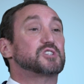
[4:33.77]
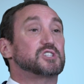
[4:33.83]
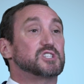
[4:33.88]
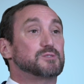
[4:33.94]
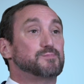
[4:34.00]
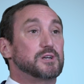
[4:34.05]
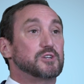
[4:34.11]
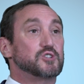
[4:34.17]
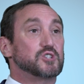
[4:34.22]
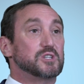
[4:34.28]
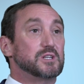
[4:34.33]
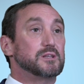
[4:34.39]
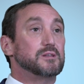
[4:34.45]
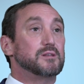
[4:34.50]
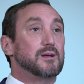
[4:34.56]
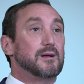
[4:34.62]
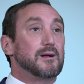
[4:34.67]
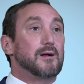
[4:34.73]

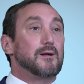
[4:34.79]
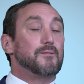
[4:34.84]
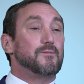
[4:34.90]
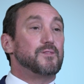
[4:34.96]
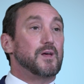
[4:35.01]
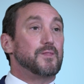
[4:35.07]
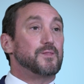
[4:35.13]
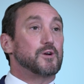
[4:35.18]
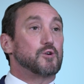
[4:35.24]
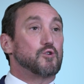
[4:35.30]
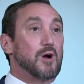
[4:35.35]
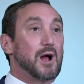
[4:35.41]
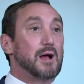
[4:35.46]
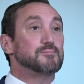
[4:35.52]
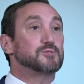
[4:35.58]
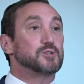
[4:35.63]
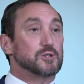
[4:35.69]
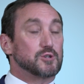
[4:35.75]
suspicion that the
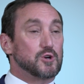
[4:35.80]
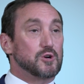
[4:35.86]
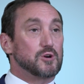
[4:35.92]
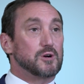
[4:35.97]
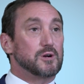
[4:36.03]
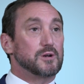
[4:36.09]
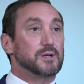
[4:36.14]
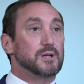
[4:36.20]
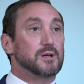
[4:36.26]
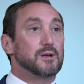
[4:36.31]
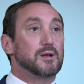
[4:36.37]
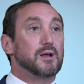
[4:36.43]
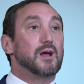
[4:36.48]
crimes occurred,